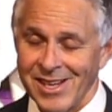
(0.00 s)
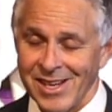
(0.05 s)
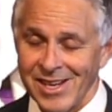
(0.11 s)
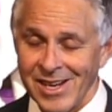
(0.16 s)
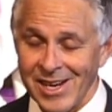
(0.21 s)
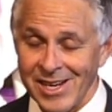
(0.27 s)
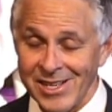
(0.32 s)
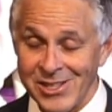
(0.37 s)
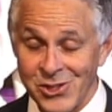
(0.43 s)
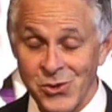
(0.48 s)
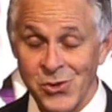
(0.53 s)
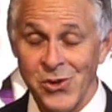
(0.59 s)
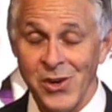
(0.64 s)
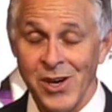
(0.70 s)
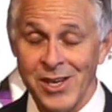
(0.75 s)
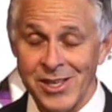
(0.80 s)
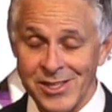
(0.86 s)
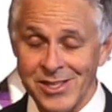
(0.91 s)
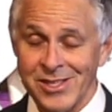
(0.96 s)
I
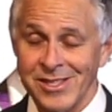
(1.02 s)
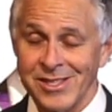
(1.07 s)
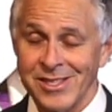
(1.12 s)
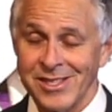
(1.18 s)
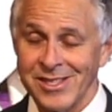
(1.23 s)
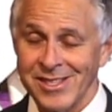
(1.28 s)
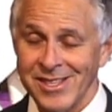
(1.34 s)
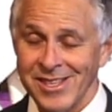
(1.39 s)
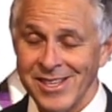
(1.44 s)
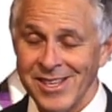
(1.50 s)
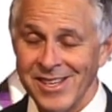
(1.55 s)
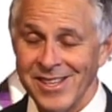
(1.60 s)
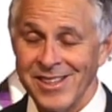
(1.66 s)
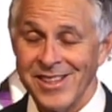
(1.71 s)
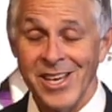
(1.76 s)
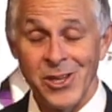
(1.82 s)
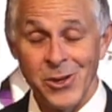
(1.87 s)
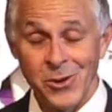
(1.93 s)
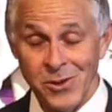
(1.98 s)
trust
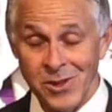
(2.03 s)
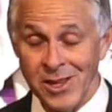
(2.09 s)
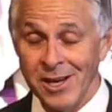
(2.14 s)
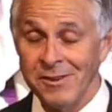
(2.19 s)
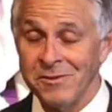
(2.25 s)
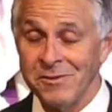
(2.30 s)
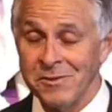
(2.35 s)
that you love